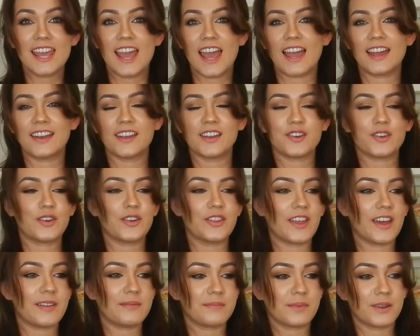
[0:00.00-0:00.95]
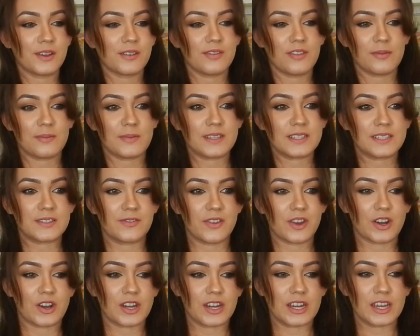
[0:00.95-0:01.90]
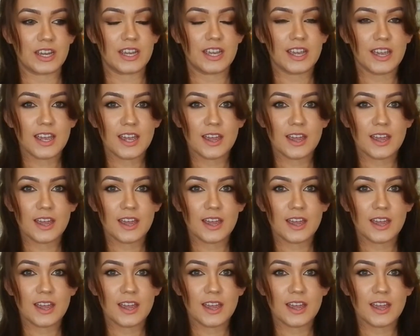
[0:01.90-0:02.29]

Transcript: and I know that perfume is very